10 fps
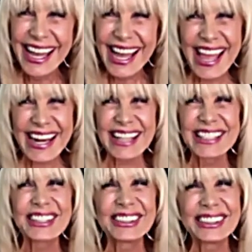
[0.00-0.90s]
And I
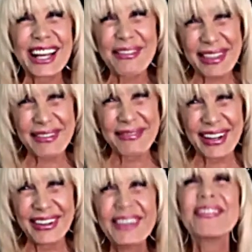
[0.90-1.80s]
still love them
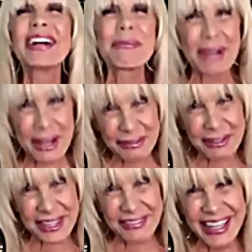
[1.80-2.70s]
though, but I pray for
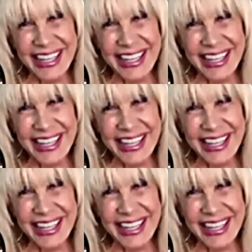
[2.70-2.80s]
them.